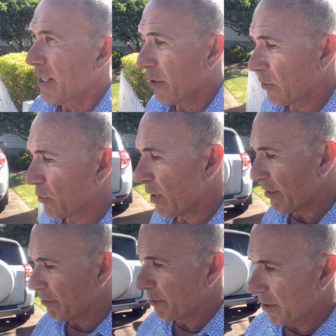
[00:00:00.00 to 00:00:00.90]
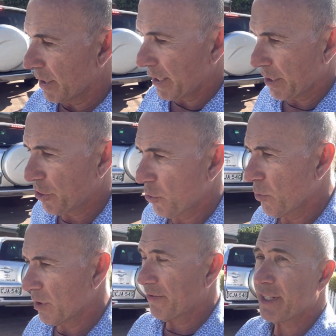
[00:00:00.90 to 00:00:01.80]
It was one of my
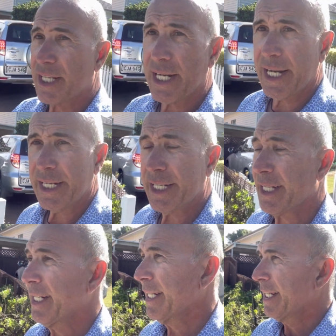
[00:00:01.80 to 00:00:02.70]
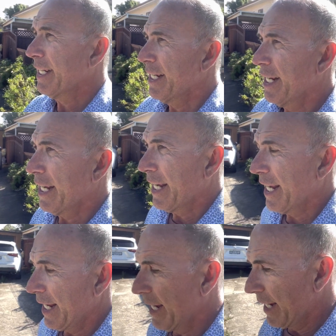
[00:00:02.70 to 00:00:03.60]
chores for today,
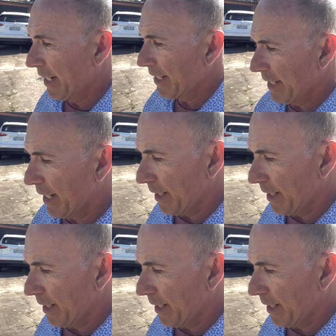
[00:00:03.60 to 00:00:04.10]
and